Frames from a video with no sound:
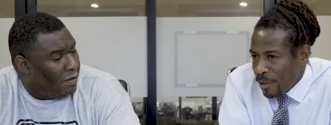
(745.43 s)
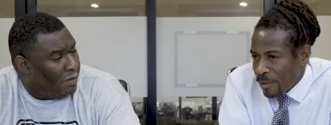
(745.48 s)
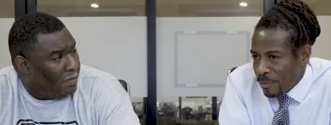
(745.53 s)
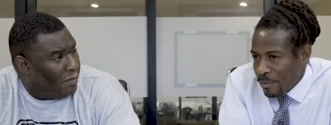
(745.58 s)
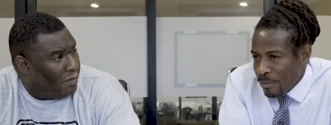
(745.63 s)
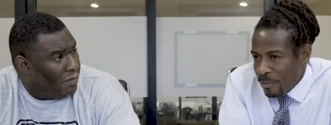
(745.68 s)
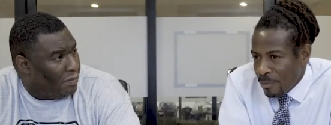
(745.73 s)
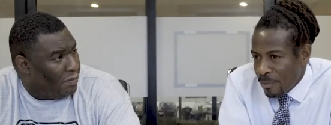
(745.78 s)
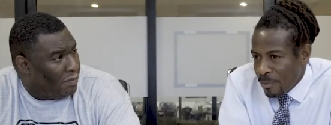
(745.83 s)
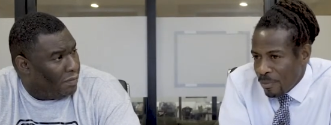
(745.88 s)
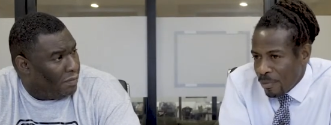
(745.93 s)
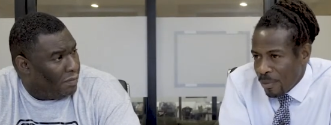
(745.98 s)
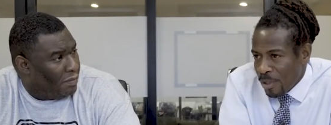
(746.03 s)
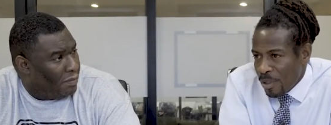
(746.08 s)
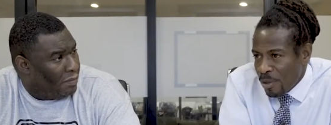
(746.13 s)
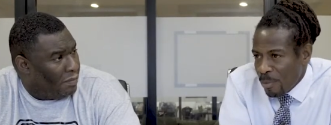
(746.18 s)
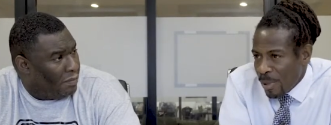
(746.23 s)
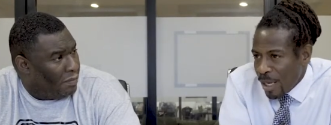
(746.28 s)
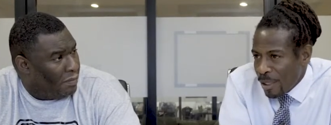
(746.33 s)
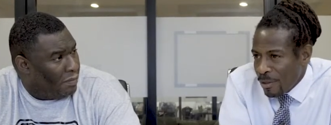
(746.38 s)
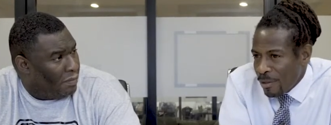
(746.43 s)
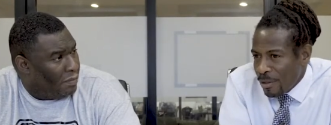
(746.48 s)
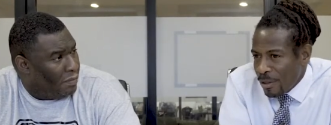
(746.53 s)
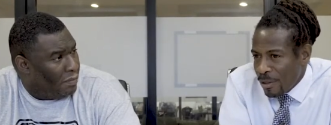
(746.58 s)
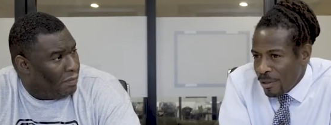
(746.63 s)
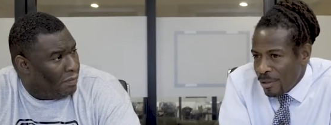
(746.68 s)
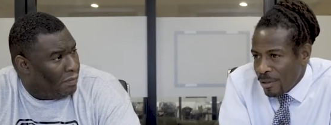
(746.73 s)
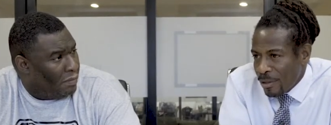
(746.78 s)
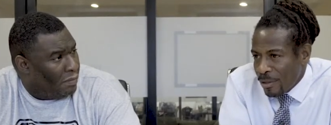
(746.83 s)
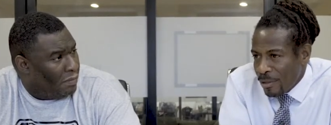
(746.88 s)
Speaker 1: and
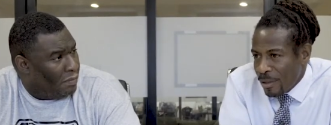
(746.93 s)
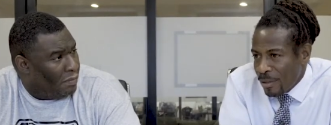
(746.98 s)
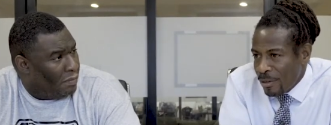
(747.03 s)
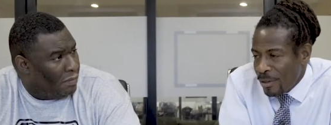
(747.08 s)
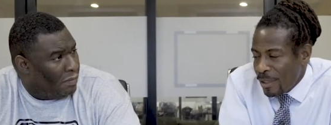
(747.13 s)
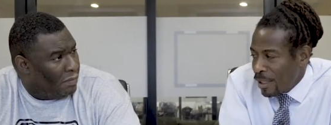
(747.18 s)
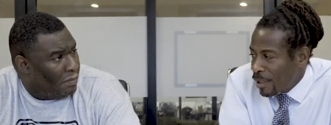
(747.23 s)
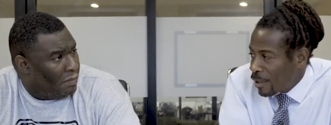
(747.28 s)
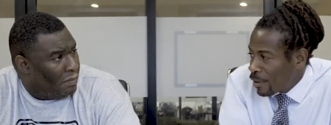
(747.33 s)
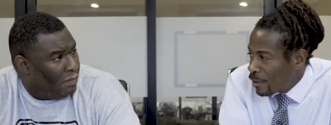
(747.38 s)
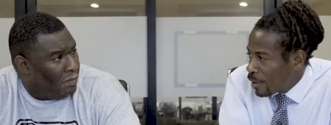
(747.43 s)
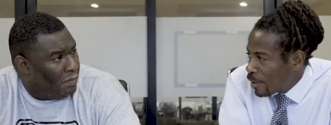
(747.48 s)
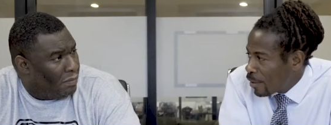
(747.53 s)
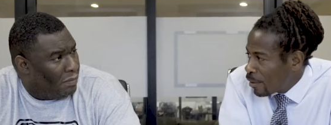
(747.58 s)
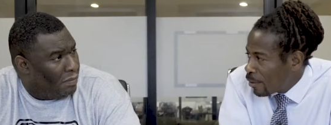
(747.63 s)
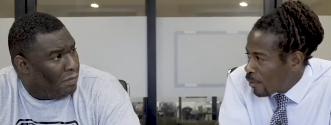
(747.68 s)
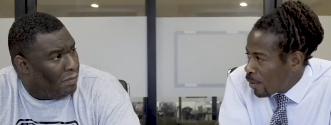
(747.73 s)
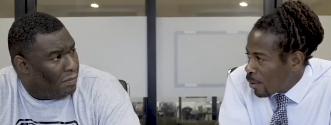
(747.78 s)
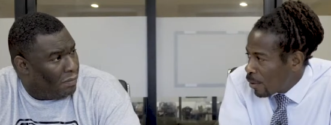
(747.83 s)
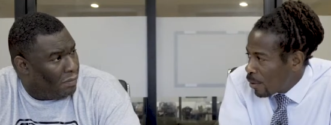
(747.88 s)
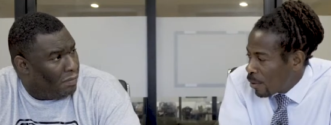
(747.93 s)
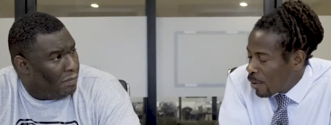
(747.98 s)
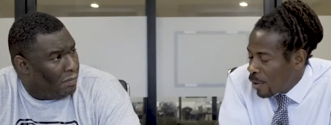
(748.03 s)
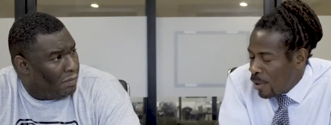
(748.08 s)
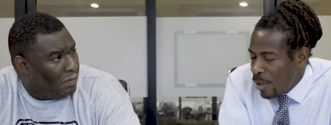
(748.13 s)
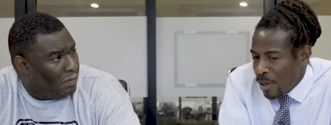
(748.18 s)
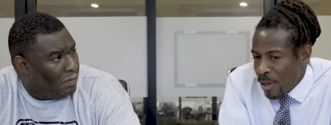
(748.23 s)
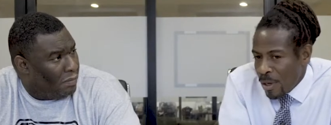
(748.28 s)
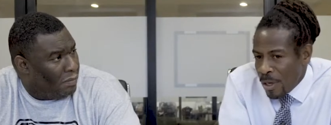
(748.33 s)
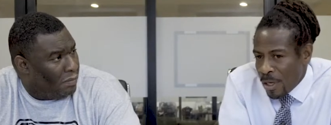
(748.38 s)
respecting the, the dignity of all,